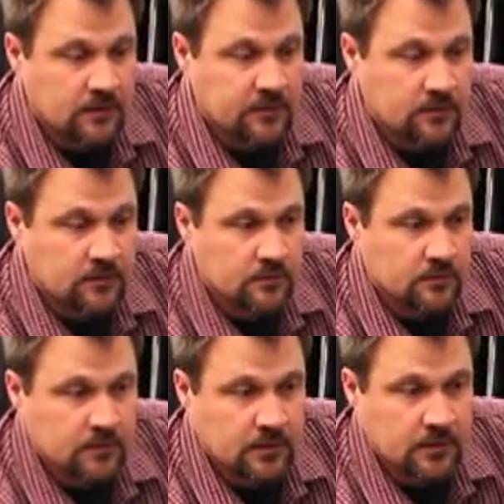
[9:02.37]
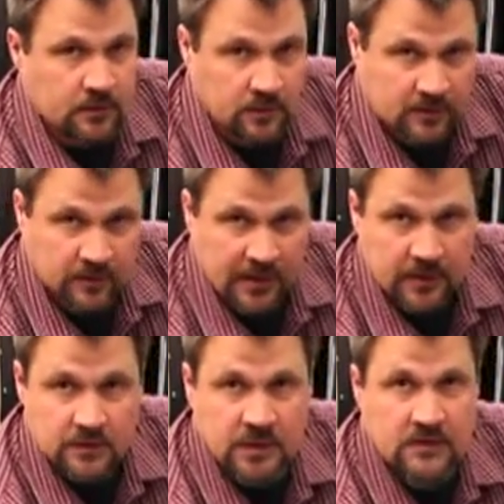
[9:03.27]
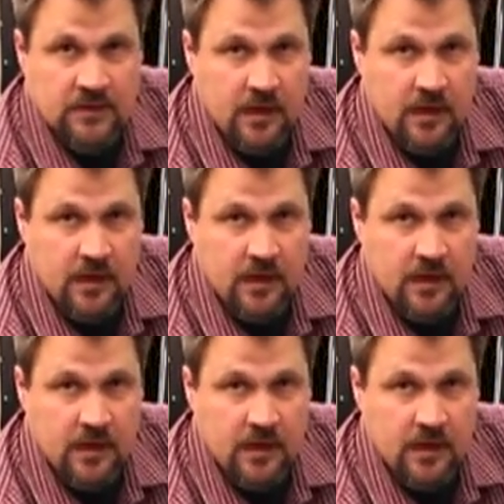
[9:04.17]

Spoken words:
to increase penetration